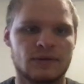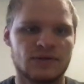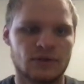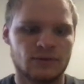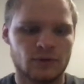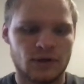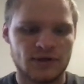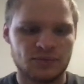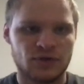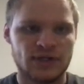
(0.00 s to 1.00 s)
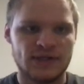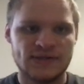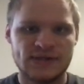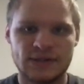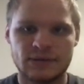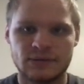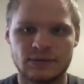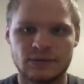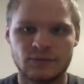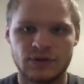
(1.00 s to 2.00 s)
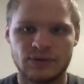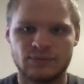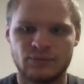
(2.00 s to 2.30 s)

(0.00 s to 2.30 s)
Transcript: This overall is pretty easy we